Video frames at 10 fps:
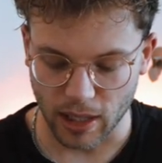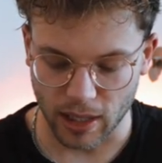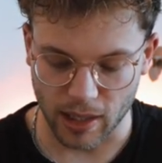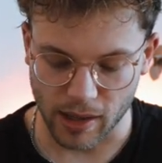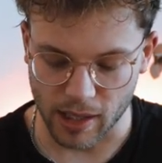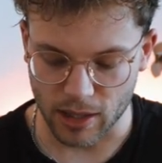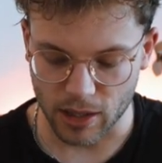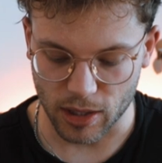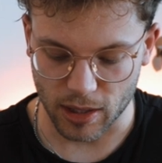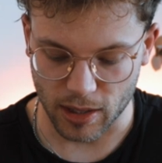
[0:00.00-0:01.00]
and then
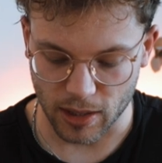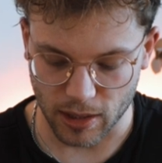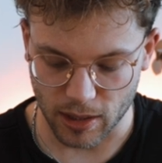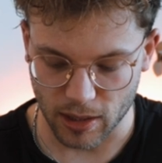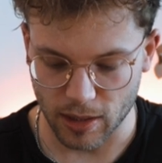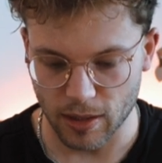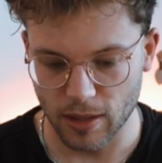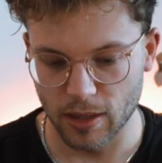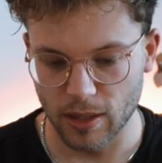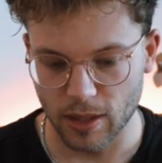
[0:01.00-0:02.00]
just
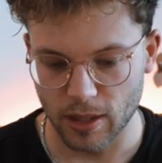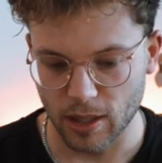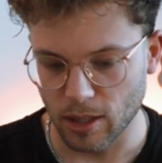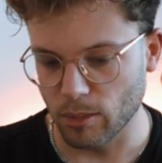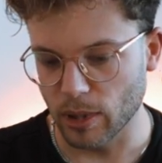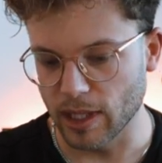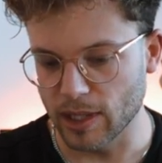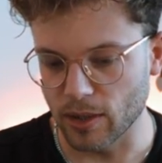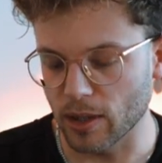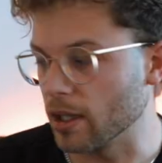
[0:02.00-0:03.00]

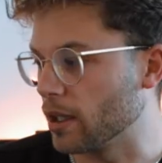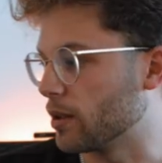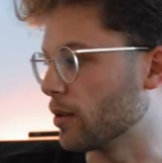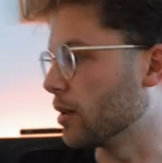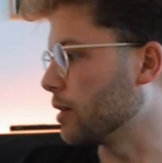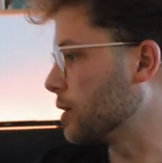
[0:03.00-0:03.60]
place your card or